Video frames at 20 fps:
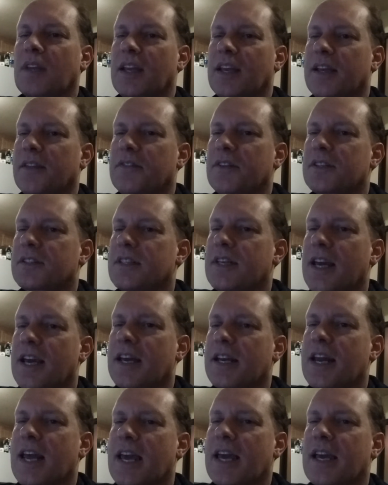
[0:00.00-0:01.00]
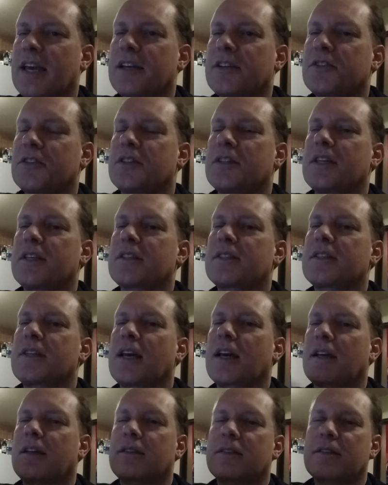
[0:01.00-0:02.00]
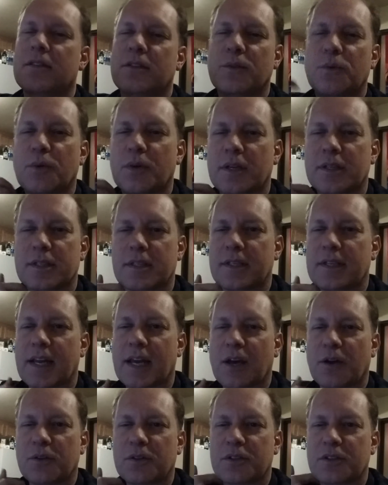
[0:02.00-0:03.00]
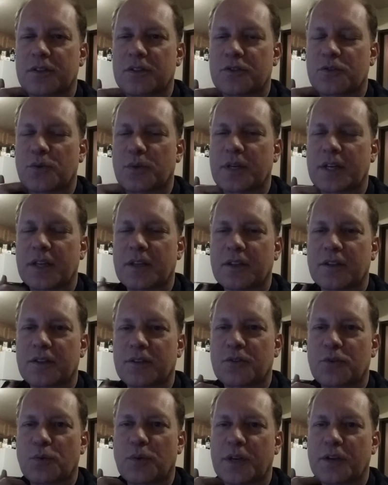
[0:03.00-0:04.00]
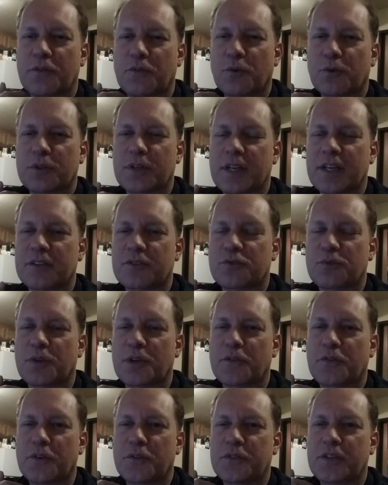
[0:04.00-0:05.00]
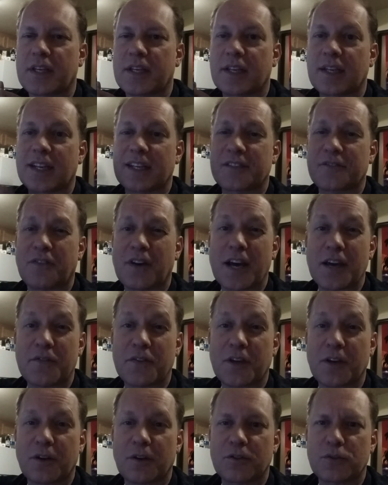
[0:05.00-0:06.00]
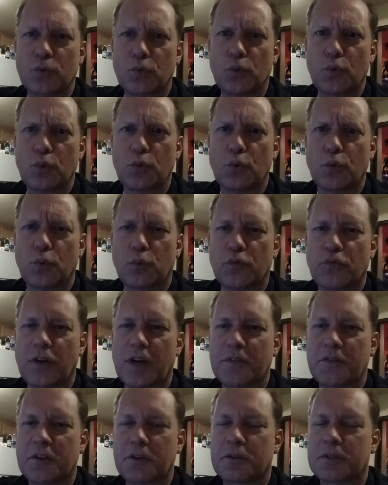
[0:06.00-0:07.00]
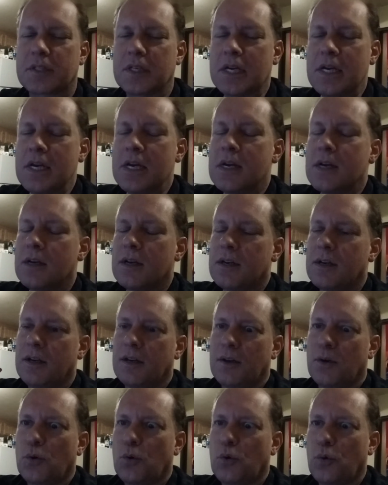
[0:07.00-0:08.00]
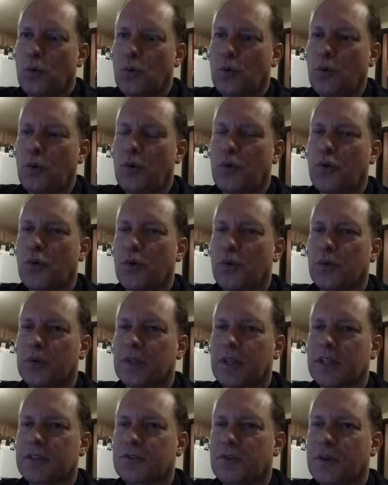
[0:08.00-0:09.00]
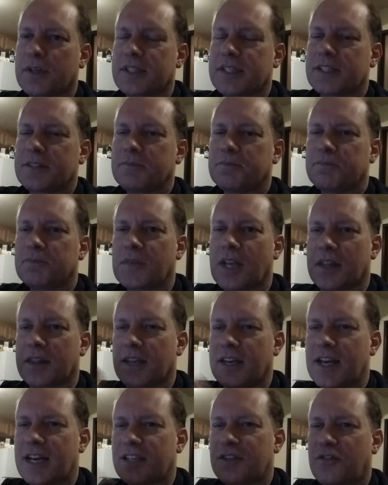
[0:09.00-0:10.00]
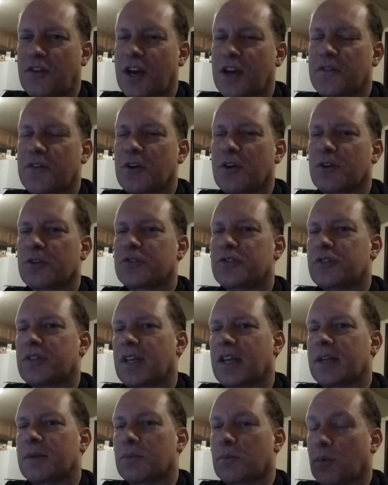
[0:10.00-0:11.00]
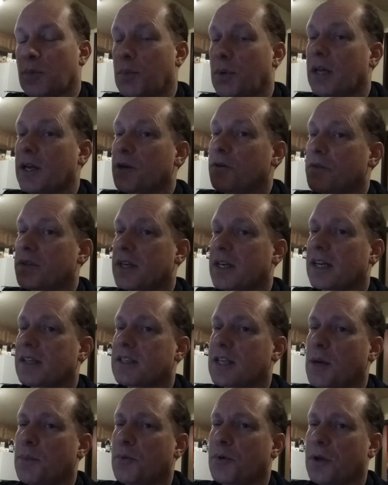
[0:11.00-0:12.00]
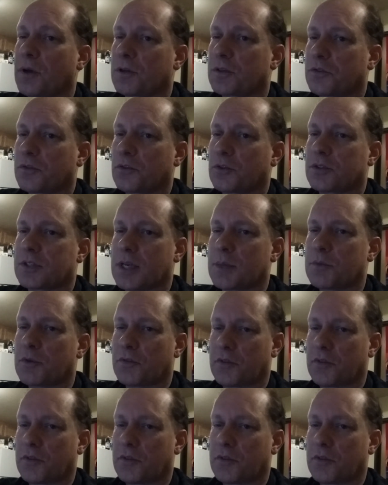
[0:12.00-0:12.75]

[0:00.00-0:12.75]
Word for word: In this day and age, in these next, what is it now? This is 2014, it's 2015, the next 5 years. Woo, 5 years. Woo, that's crazy. In the next 5 years, and probably over the next couple of years for some